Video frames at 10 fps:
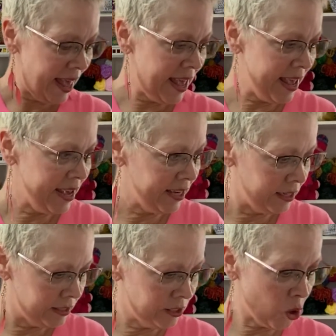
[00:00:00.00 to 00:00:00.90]

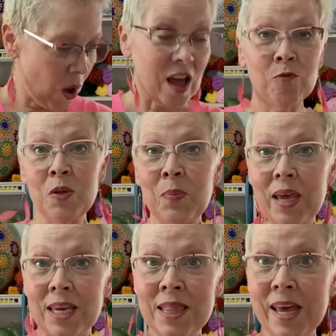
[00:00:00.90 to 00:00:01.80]
And so I've been
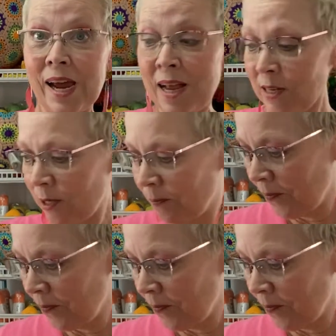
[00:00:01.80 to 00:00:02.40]
making that.